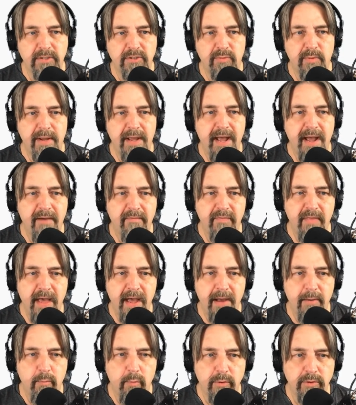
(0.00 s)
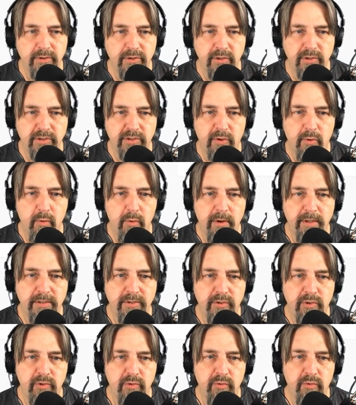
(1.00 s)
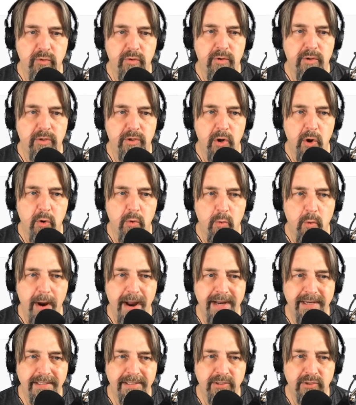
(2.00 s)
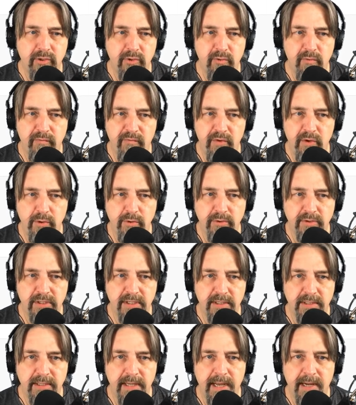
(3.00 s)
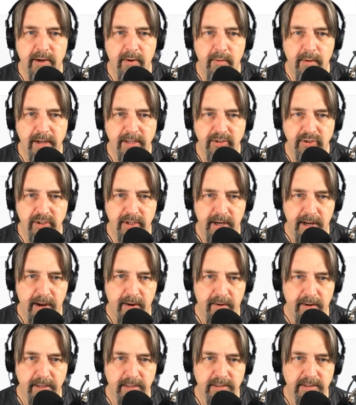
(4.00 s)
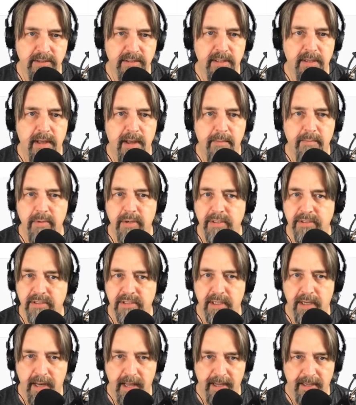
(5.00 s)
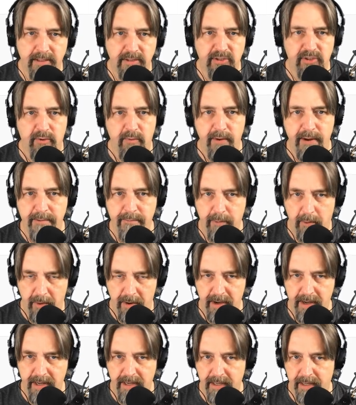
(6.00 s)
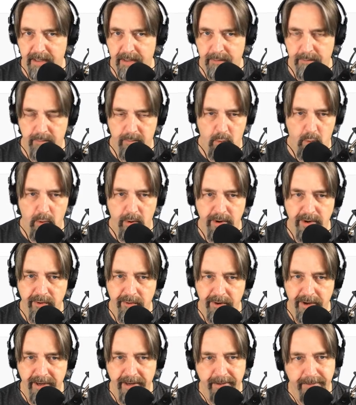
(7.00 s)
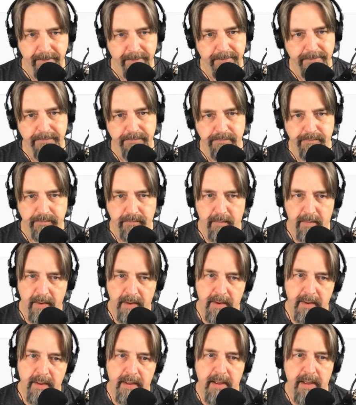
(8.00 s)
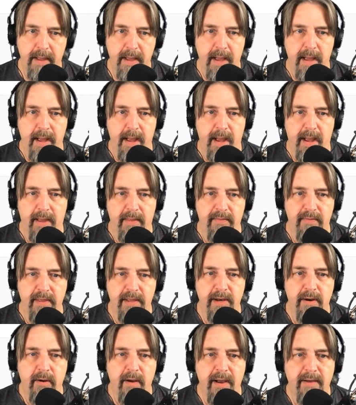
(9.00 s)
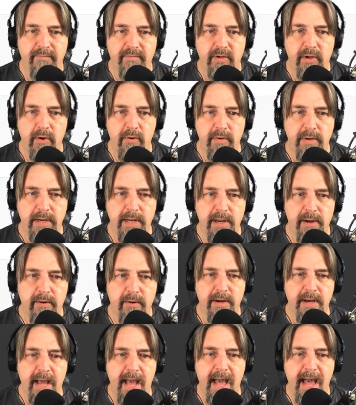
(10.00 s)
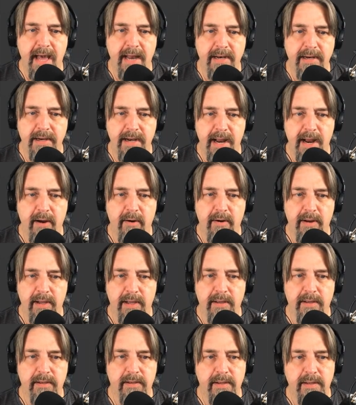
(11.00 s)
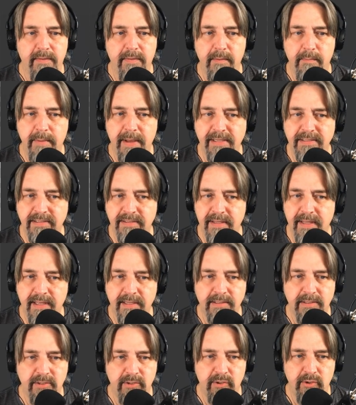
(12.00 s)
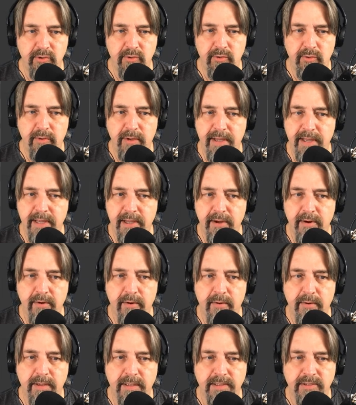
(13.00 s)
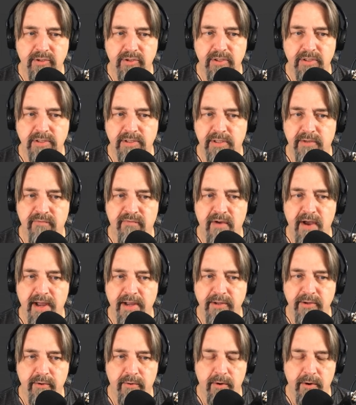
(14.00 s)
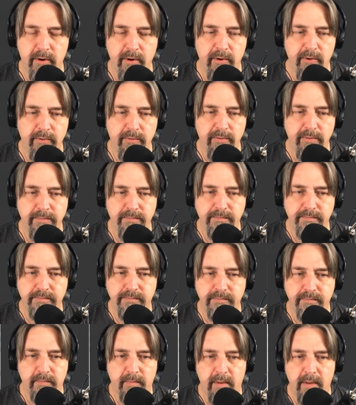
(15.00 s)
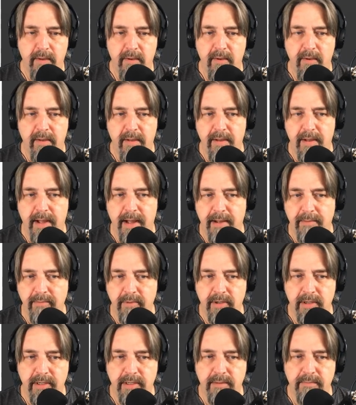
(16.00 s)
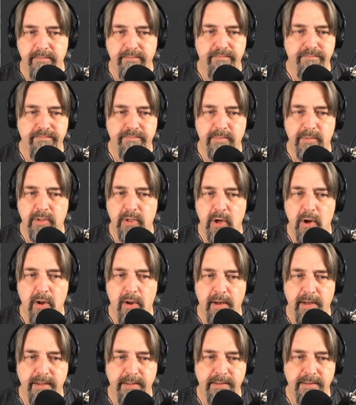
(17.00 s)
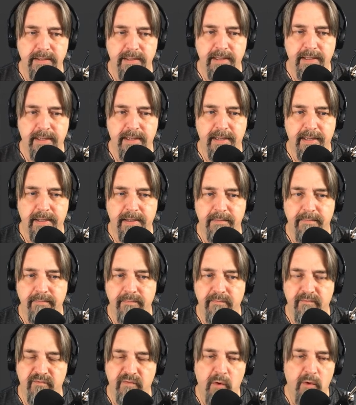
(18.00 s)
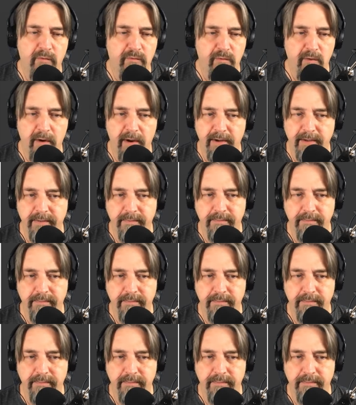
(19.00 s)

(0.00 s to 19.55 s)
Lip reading: we have that, we're just going to go right to views and decoration areas. I'm going to select screen printing and embroidery. And then I'll have to go in here add an area. And the best thing to do here is just to find your own. I'm going to call it full front.